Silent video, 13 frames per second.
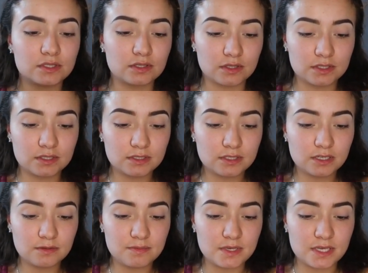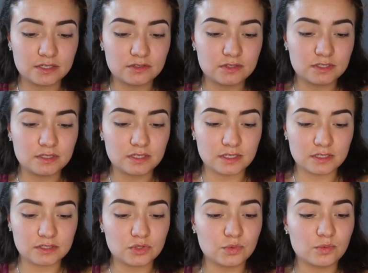So this is gonna be
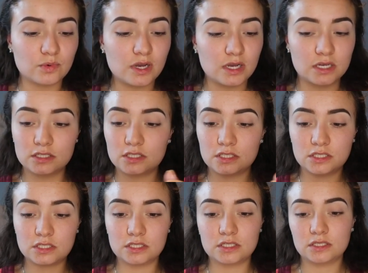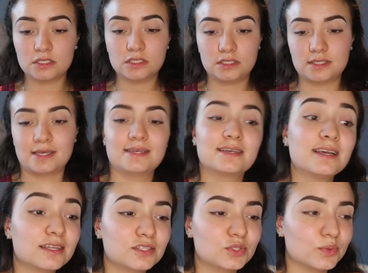interesting to watch. Just like
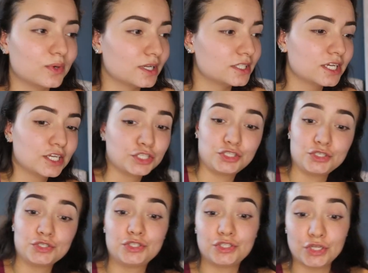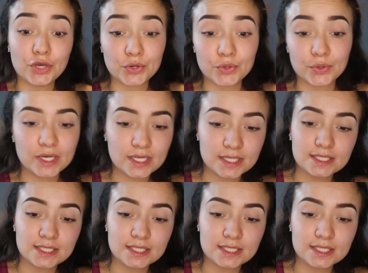to do.